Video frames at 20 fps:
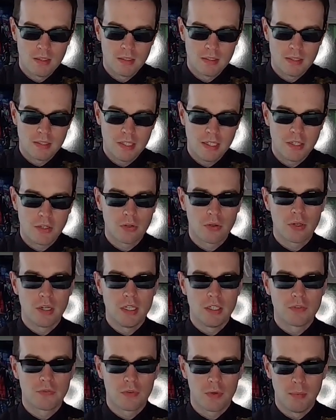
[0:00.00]

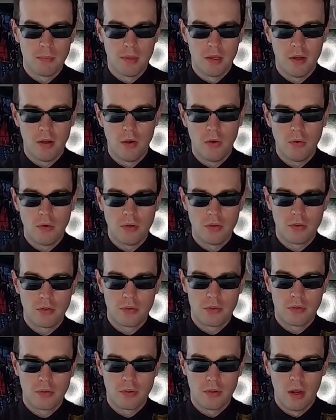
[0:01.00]
decrease from the
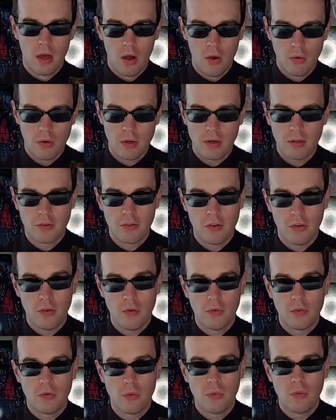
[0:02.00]
Odin
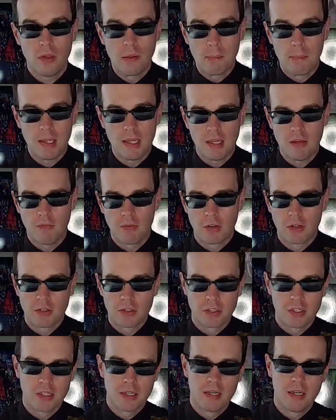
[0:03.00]
2 to the Mini
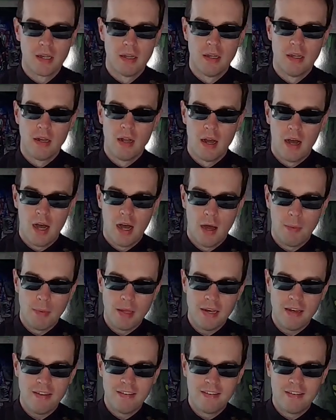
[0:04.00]
version.
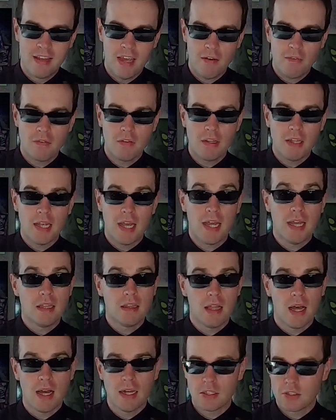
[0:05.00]
It is definitely a
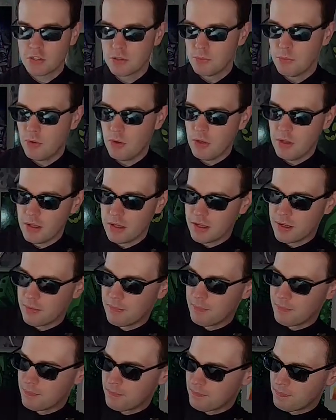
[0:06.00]
lot smaller.
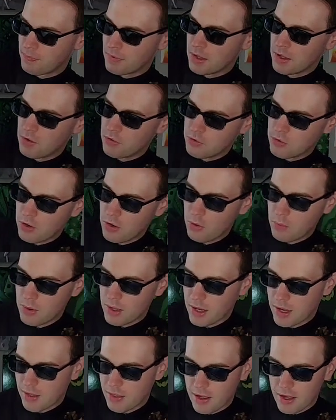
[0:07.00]
So we
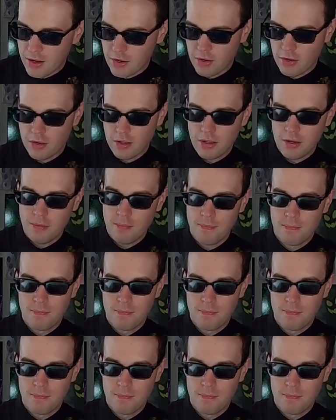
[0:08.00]
got that good.